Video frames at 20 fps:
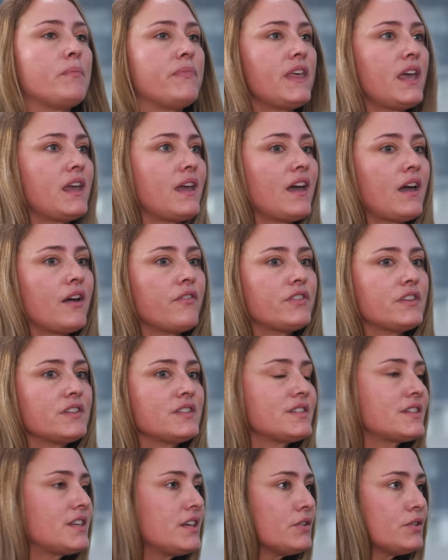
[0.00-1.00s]
They have the
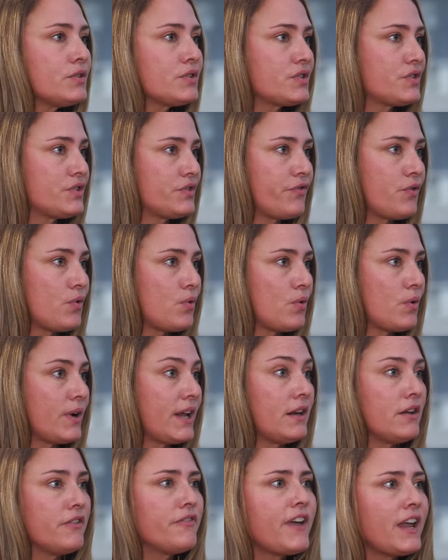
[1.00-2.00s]
skills for
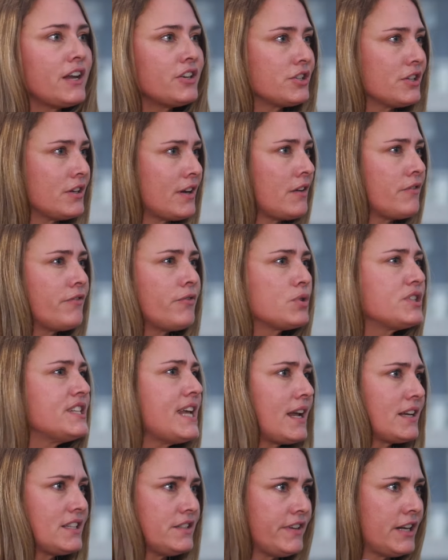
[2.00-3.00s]
innovation and for
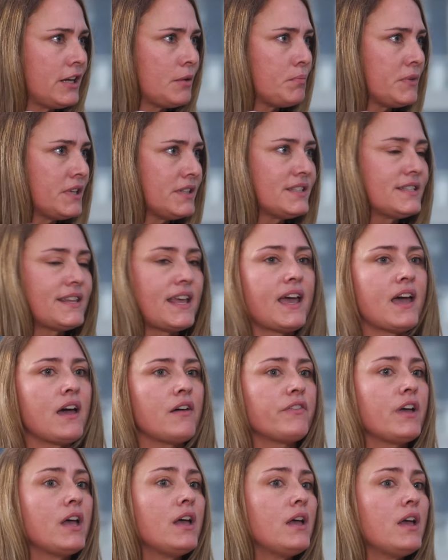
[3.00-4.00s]
tech development. They
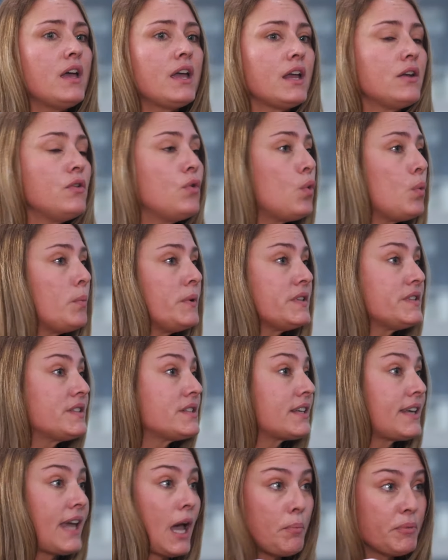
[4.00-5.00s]
have
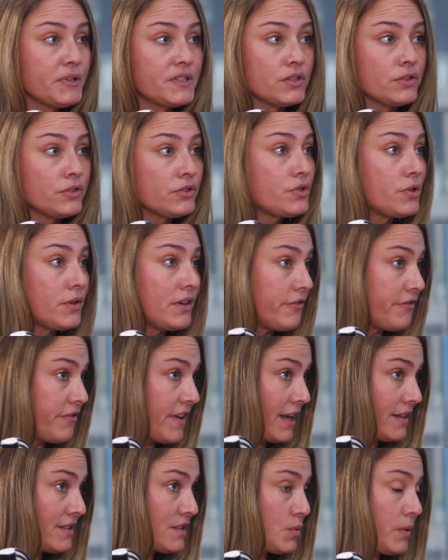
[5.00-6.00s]
enormous capital to
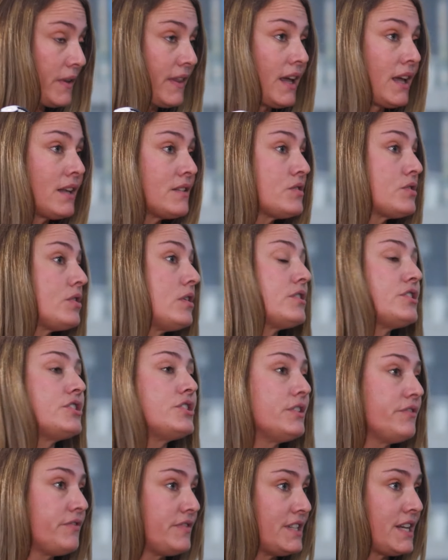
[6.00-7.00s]
invest, where they can start
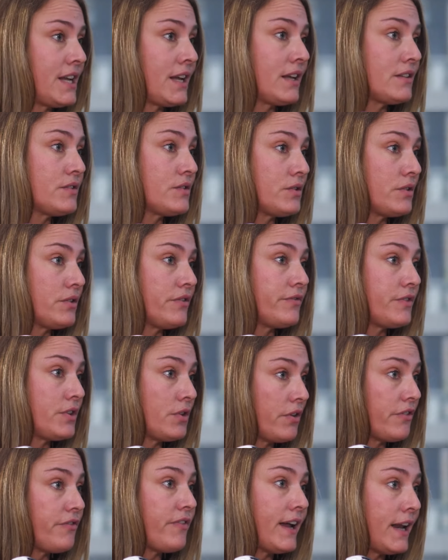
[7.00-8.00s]
shifting sort of,
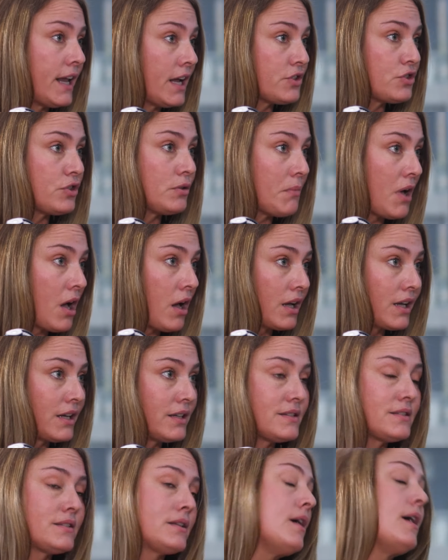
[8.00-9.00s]
you know, financial
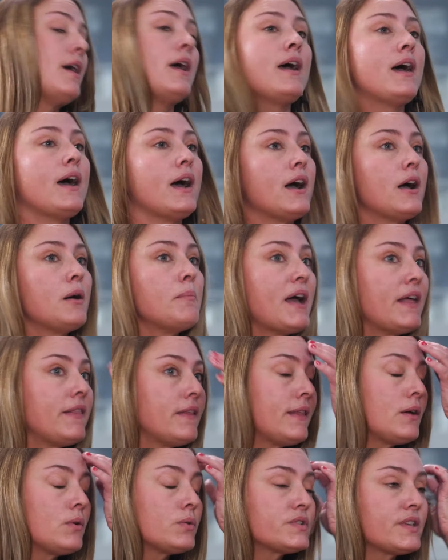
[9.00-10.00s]
markets. And
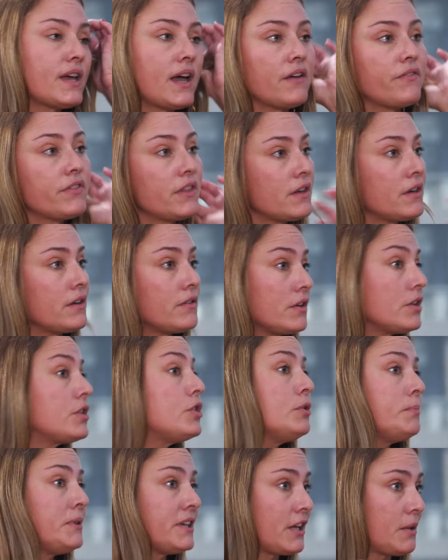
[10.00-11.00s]
then they also have the
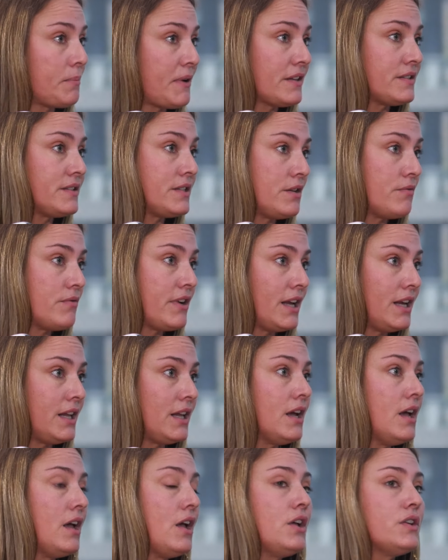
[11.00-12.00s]
human capacity,
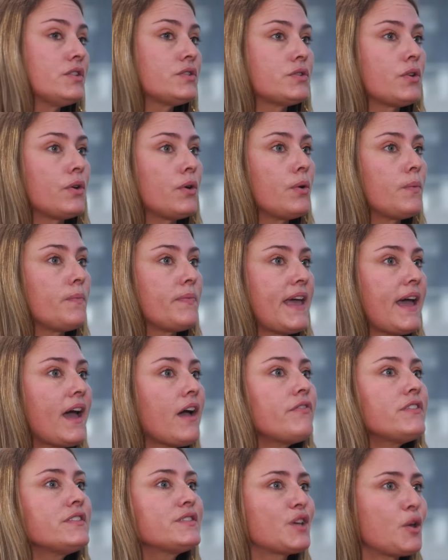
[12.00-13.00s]
really. So they
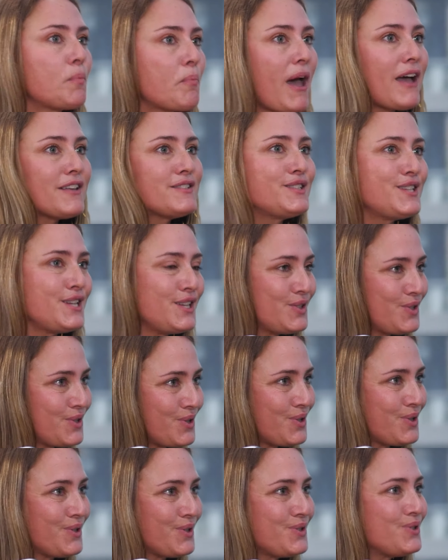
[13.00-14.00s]
have this capacity
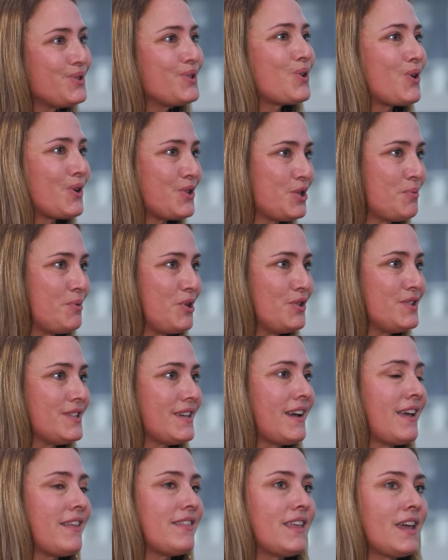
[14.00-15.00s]
to contribute.
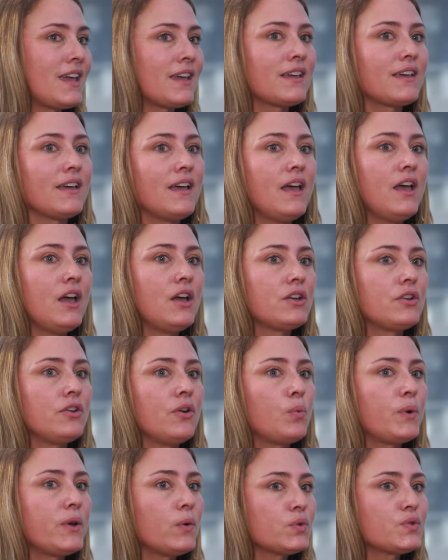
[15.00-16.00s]
And I think, you
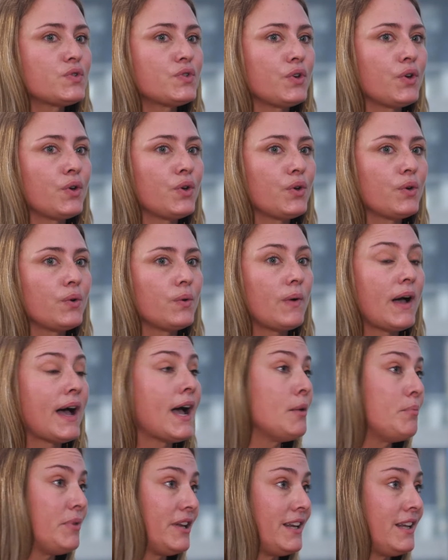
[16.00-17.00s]
know, we also,
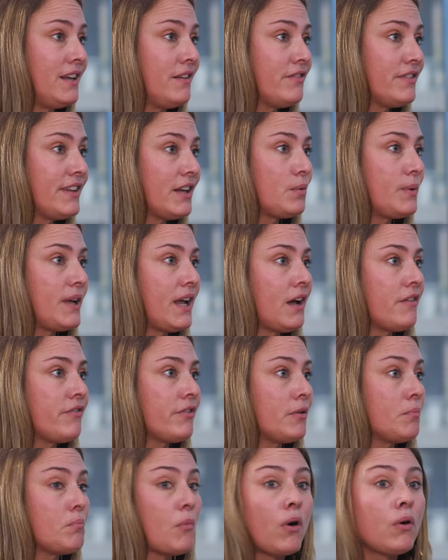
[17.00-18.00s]
I believe that we have
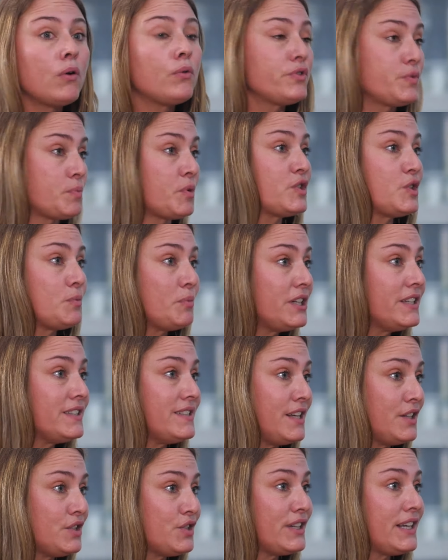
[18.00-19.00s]
a moral
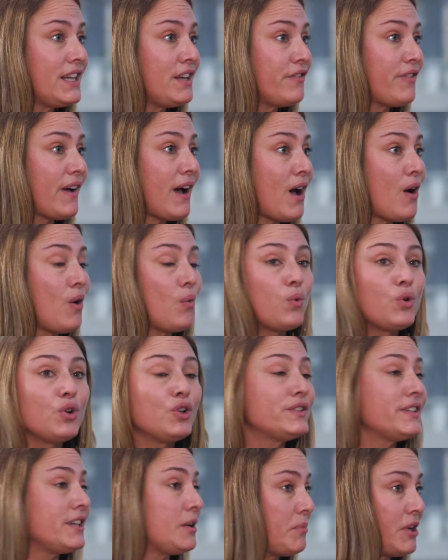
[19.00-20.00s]
responsibility to leave our
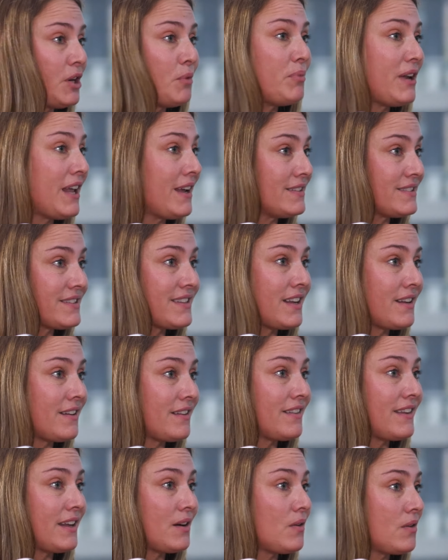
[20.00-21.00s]
world in a better place
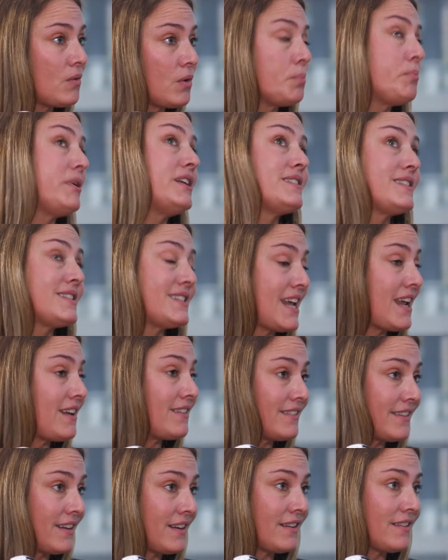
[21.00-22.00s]
than or better
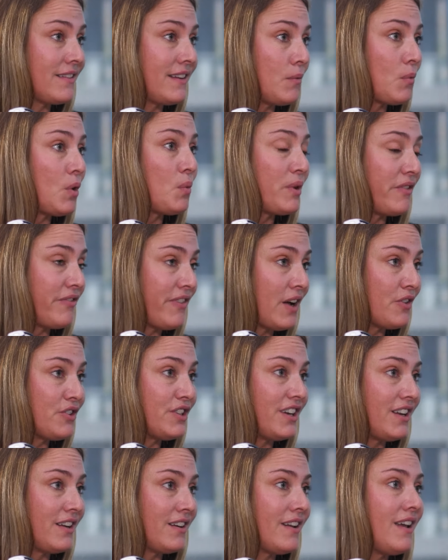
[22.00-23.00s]
state than what we
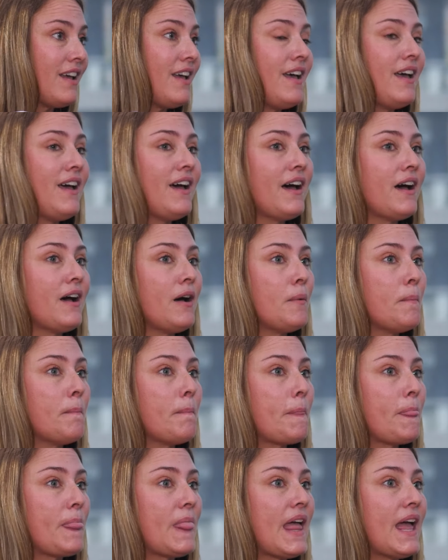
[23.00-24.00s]
found it
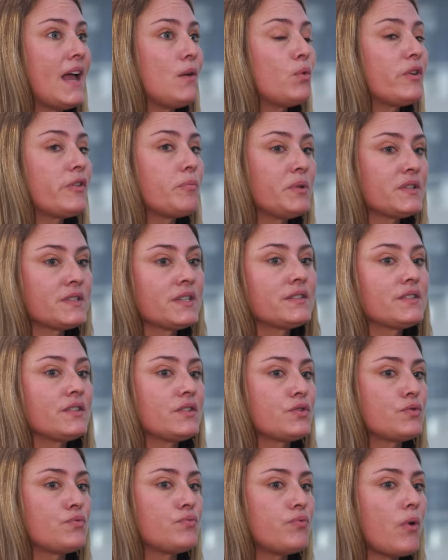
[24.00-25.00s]
in. And with
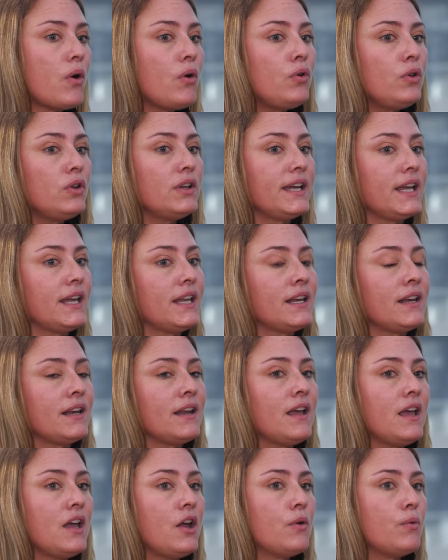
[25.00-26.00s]
businesses' role
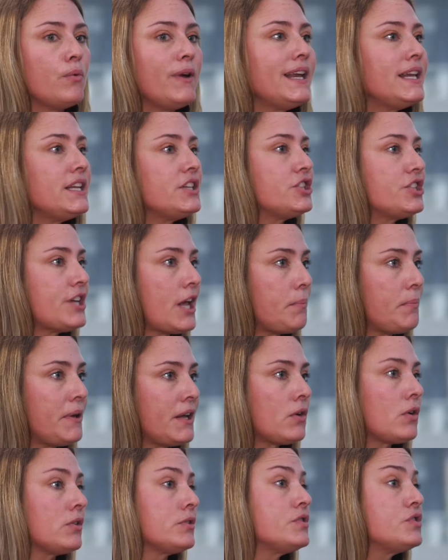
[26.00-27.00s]
in really
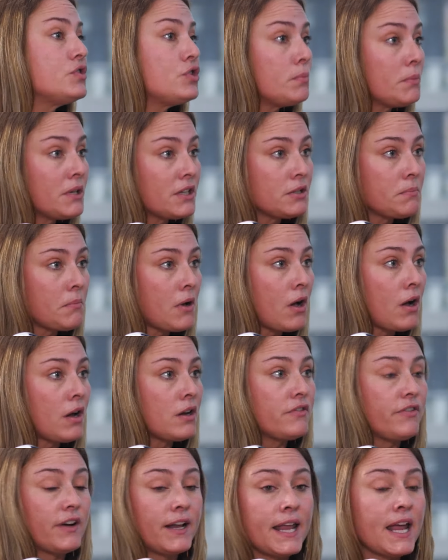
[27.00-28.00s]
shaping consumer
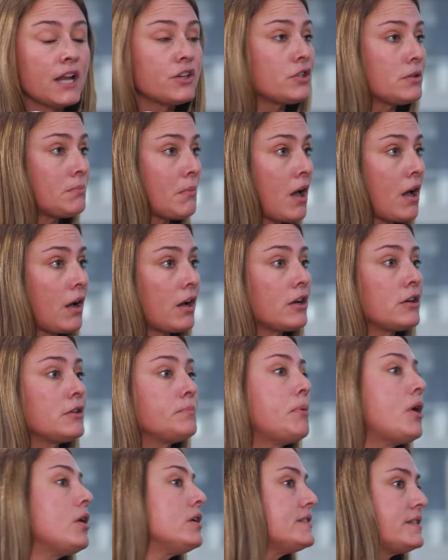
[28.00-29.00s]
demand, financial
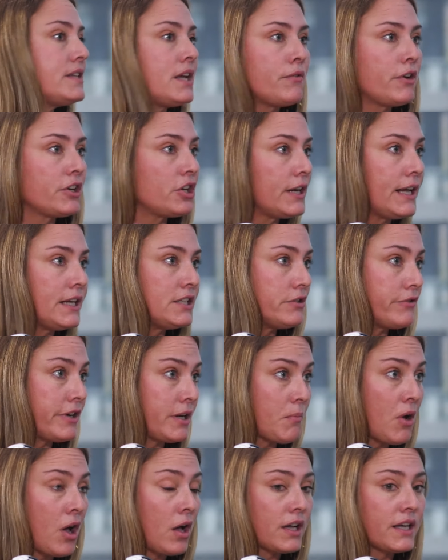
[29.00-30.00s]
market, policy and
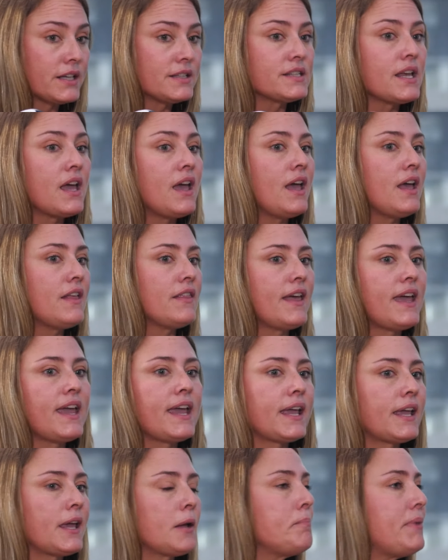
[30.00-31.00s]
regulatory markets,
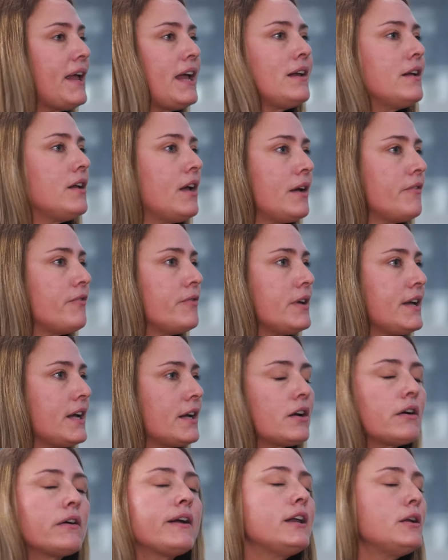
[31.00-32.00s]
they can play an
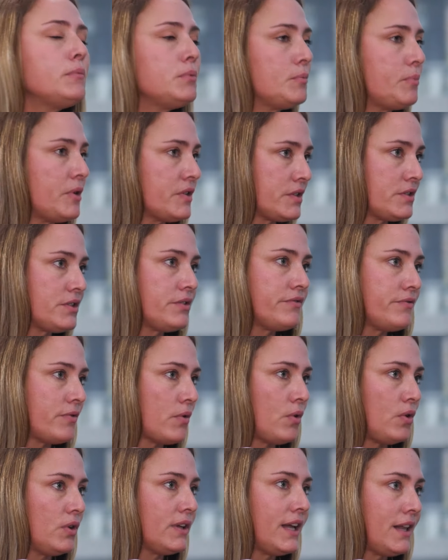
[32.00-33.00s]
incredible positive
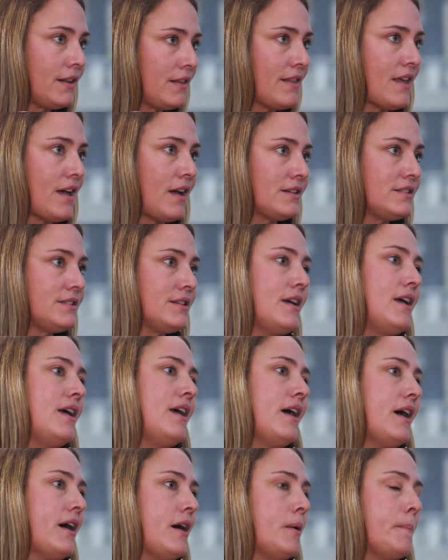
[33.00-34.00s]
role in that
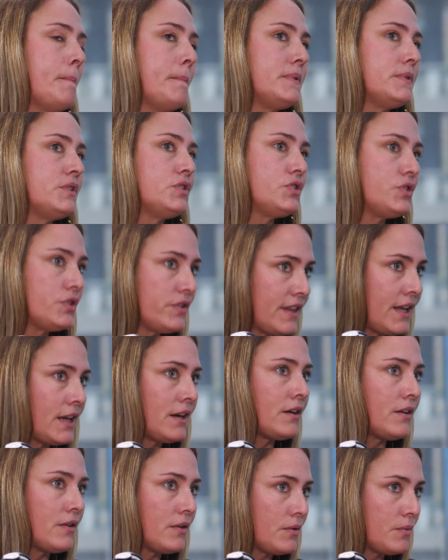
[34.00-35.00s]
to
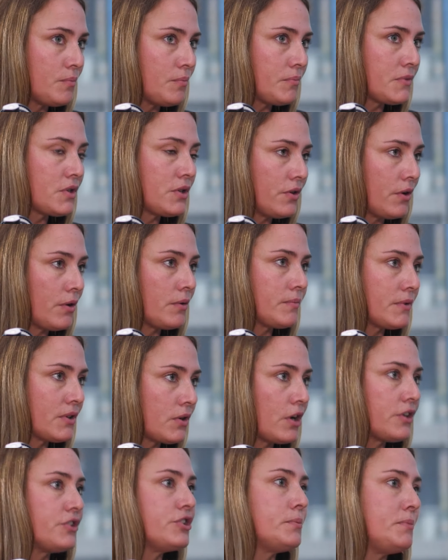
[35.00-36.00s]
then, you know,
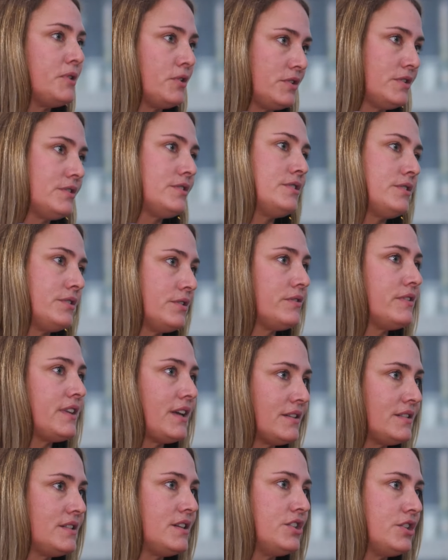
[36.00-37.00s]
contribute to
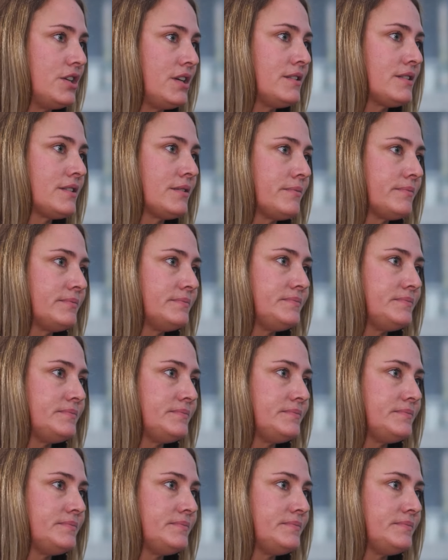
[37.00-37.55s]
the SDGs.